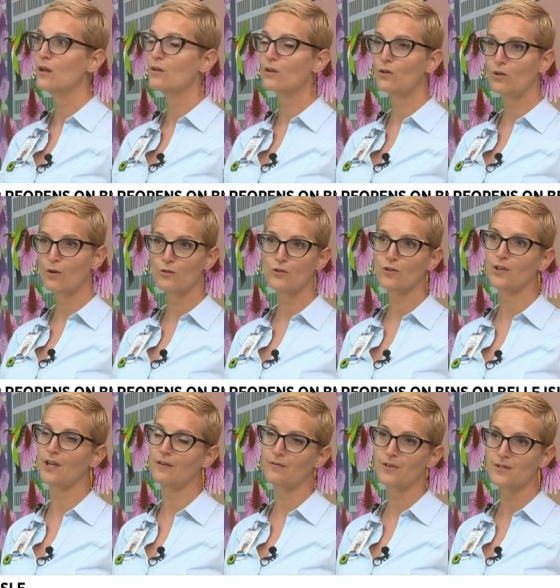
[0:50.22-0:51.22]
the closure
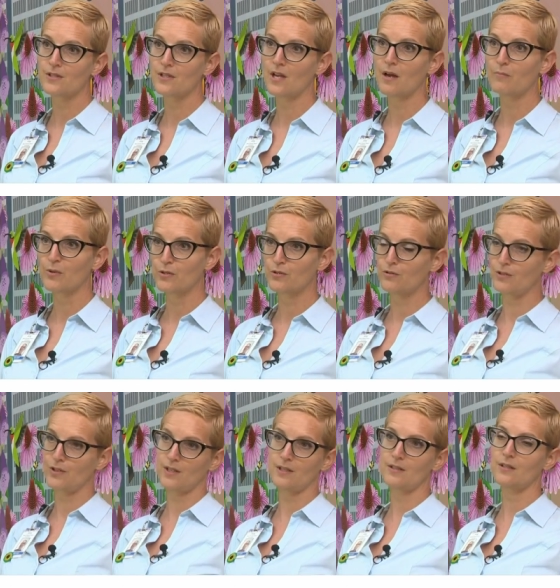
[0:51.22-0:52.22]
gave us the
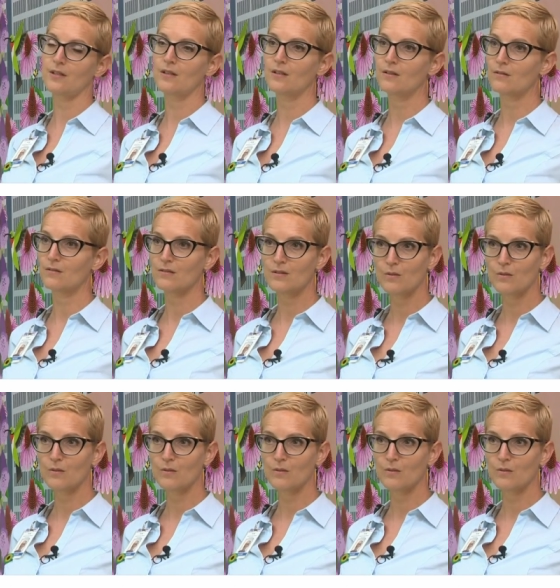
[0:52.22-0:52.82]
opportunity to,